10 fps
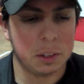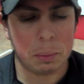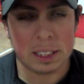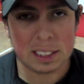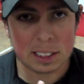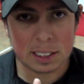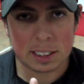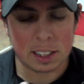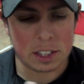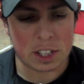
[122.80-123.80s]
two
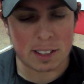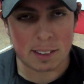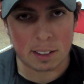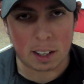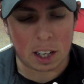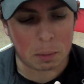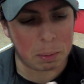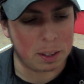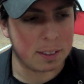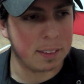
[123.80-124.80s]
pieces adjust the top.
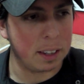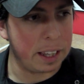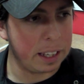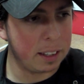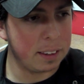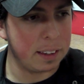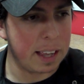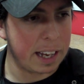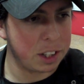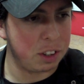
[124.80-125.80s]
It's the length that
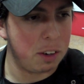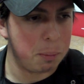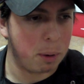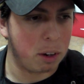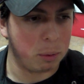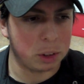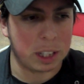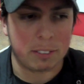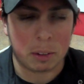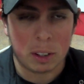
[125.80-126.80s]
the actuating bar will
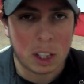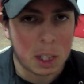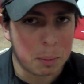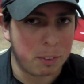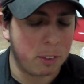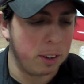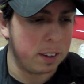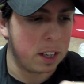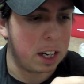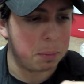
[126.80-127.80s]
travel before
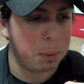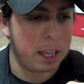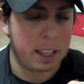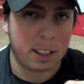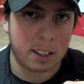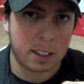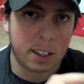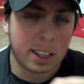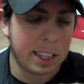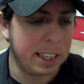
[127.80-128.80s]
the top end
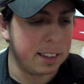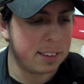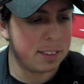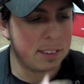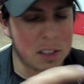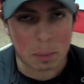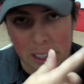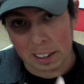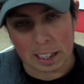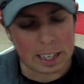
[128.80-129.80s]
hits to
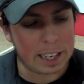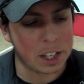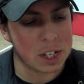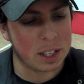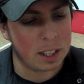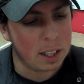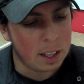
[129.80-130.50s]
make the connection.